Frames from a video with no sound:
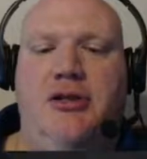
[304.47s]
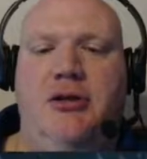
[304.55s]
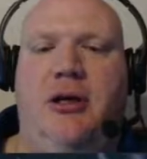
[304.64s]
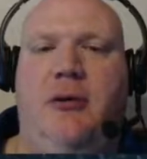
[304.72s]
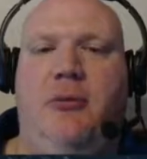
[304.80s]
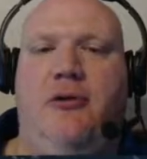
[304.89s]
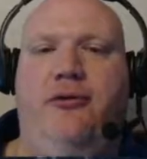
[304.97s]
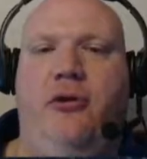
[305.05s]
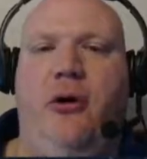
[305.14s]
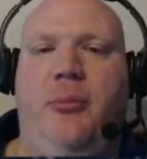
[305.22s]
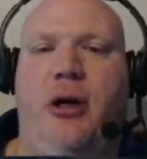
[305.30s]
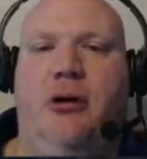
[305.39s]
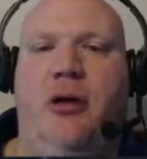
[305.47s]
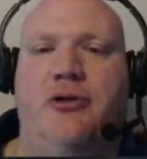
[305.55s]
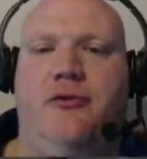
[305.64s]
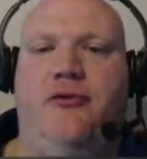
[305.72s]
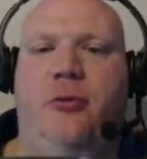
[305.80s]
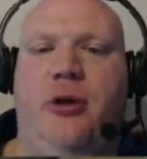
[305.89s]
still think I'm going to feel a bit
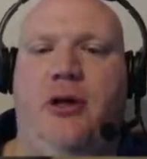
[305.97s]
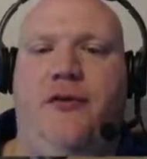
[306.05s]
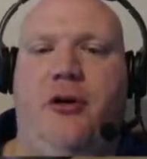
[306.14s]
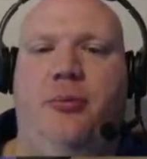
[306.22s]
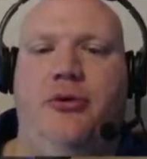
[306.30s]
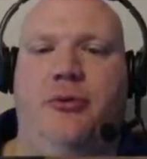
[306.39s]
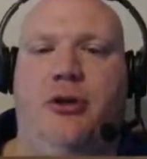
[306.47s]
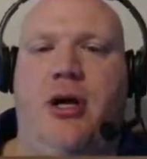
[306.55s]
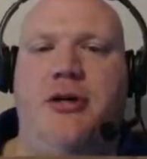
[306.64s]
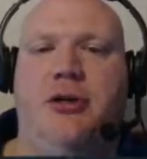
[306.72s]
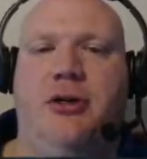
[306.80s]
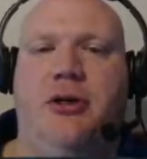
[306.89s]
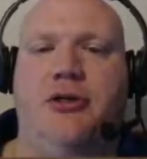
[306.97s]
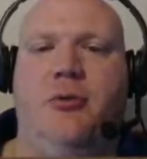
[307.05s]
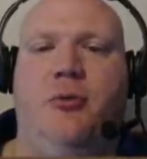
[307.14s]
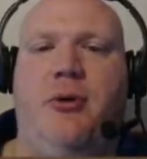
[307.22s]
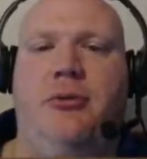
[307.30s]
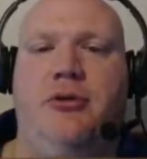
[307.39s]
claustrophobic if I don't put some glass in there, so we'll
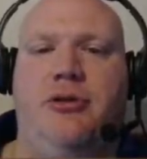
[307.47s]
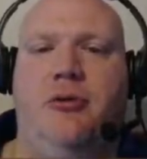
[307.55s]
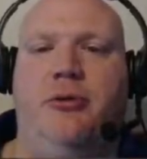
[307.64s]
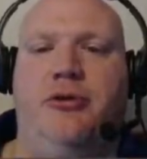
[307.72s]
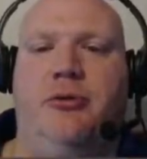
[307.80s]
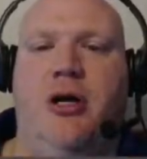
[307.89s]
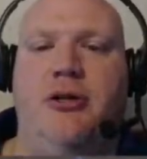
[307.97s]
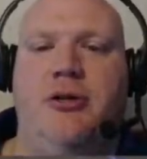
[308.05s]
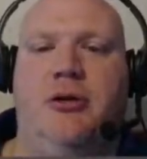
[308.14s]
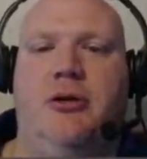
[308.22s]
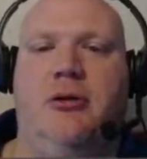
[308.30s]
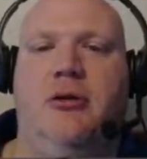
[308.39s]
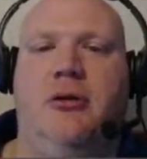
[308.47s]
probably still put some glass in there.